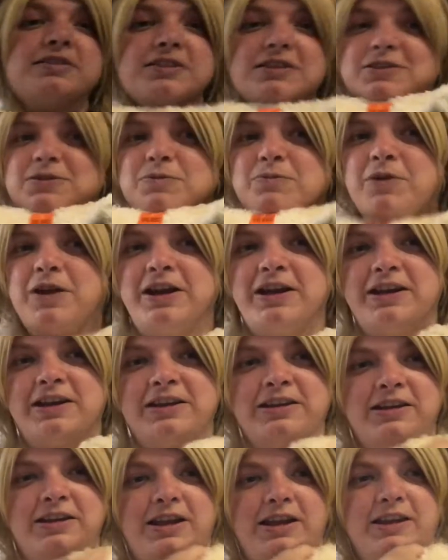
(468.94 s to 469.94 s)
it's white
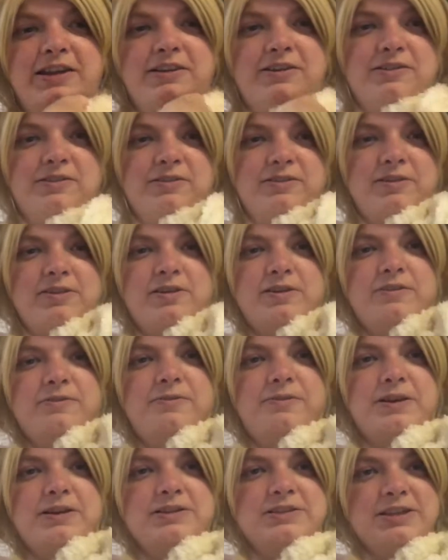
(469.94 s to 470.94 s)
and like
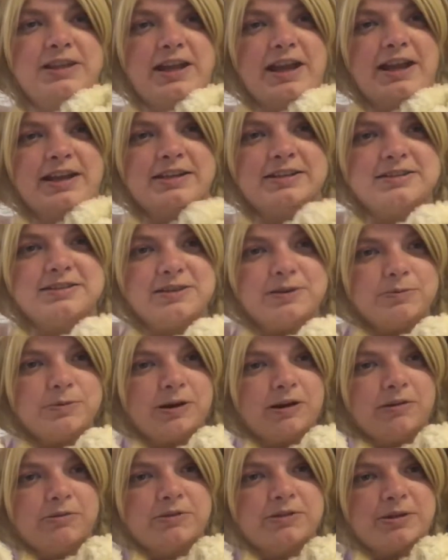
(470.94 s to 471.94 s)
fuzzy, I can still
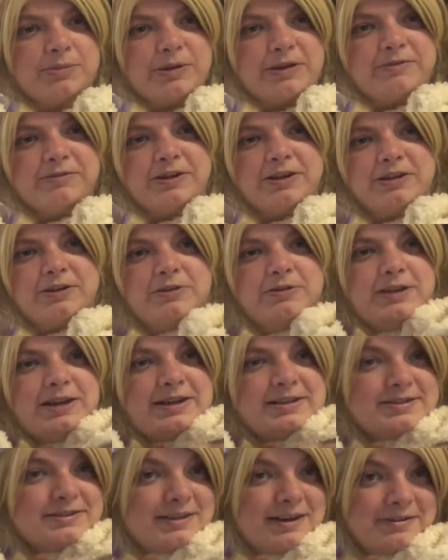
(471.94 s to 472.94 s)
wear it with all my fun
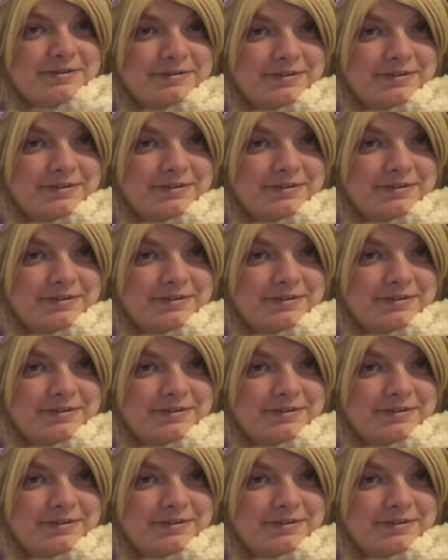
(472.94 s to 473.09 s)
Lolita stuff.